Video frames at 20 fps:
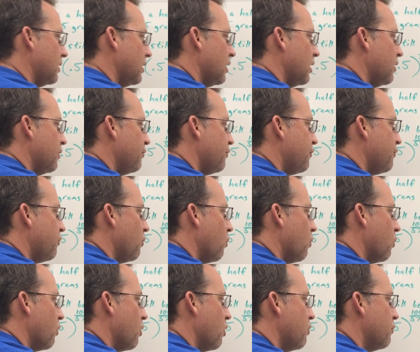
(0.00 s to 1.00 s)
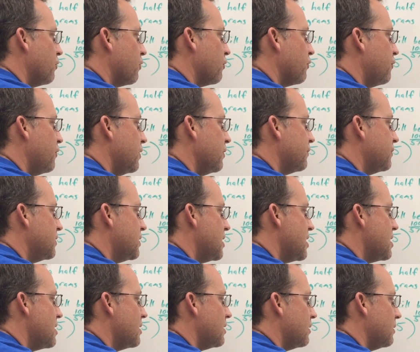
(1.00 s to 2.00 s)
of 4 over
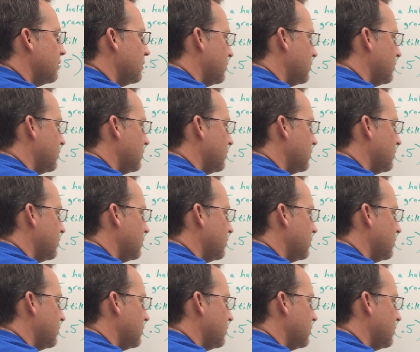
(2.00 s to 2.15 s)
15.